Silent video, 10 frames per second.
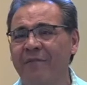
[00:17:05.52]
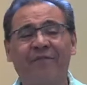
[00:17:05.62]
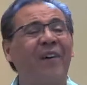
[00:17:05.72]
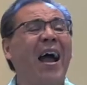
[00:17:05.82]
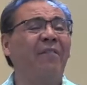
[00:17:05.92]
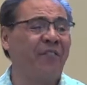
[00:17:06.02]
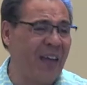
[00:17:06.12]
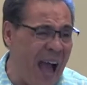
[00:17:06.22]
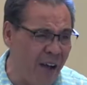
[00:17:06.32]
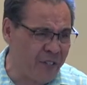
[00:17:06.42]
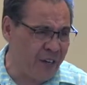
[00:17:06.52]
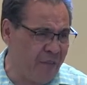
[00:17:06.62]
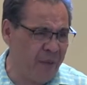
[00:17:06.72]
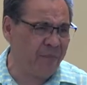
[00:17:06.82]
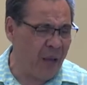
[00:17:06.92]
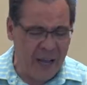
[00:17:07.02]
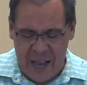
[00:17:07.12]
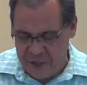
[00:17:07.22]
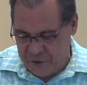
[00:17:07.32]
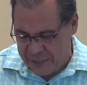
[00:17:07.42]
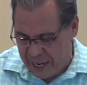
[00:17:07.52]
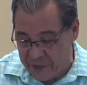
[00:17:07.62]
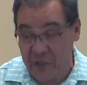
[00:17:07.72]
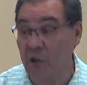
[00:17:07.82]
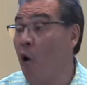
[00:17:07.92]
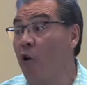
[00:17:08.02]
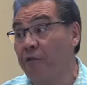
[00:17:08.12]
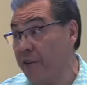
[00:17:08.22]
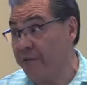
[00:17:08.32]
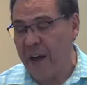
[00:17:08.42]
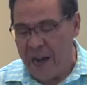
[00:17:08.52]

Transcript: 5,000 of them, Ezra tells us, over